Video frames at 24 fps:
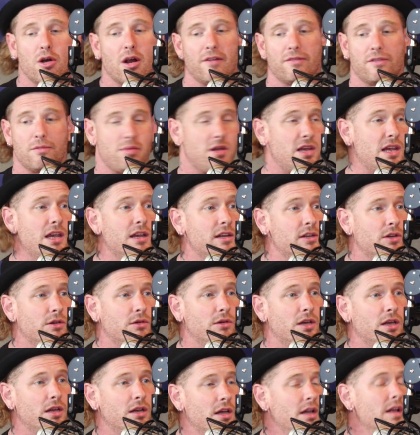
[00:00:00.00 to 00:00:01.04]
You don't have to be
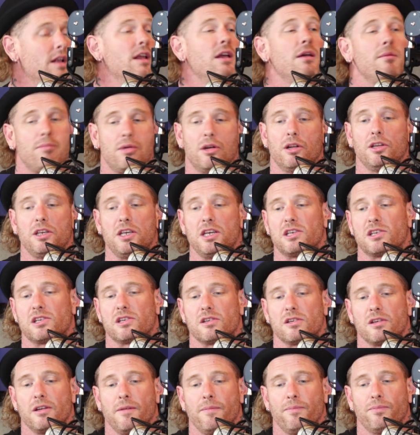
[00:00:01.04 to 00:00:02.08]
into it, but at
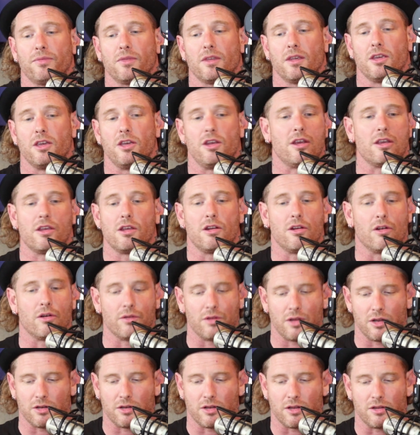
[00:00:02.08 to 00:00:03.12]
least you
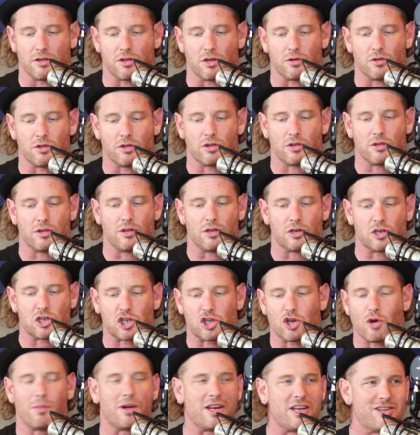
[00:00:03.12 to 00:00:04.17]
know there's
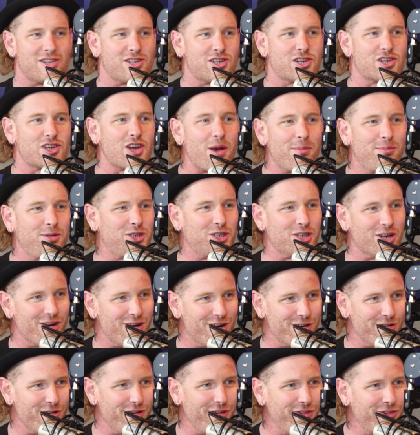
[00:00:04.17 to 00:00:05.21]
so many
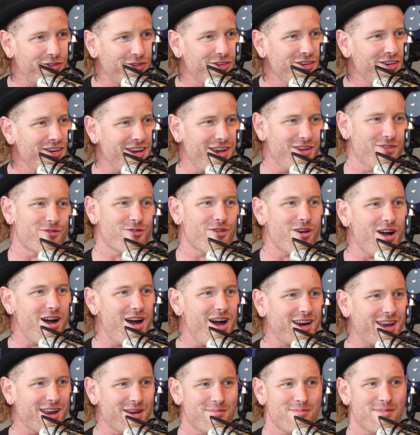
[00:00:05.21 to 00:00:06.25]
subgenres in
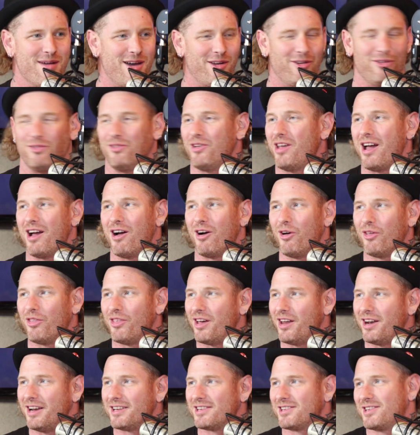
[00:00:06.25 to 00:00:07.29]
rock and metal now
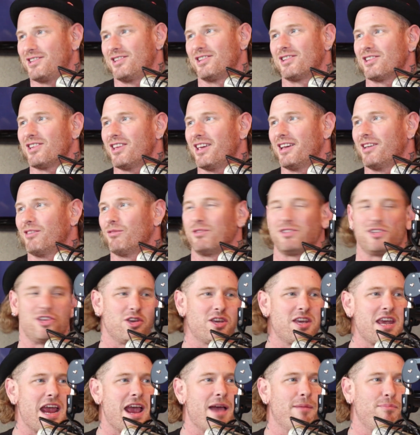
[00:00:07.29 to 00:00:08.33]
that it's just like
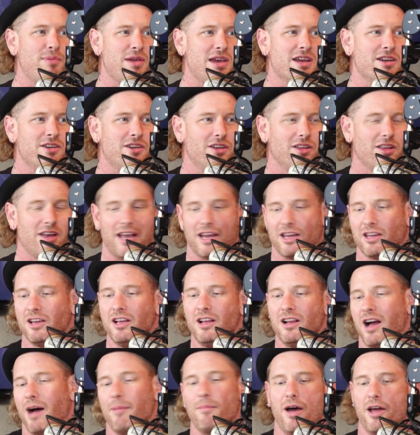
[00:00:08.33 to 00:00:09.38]
you can't be into, like,
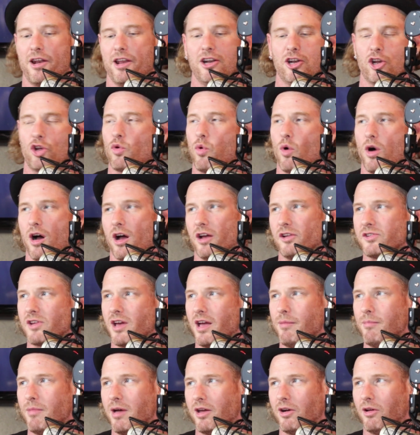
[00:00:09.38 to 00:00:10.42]
I'm not into
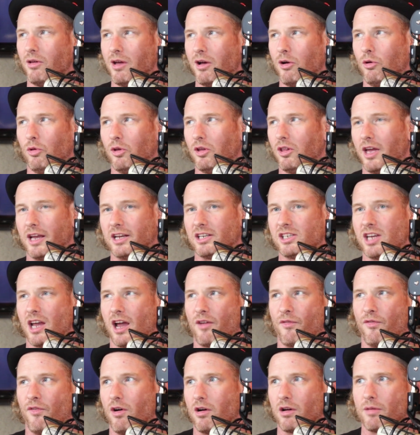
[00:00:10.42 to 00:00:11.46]
quasi metal. I only like
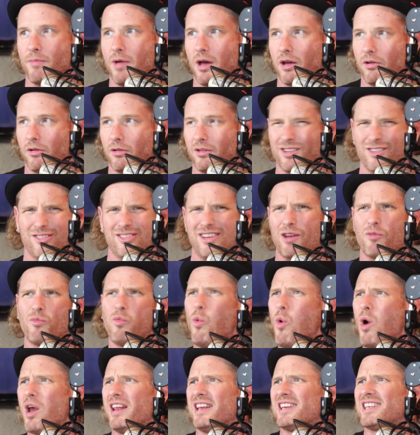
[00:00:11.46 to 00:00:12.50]
tech funk metal. I was like,
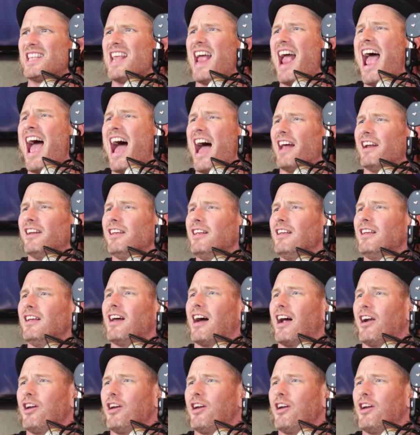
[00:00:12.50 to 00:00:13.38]
what is that?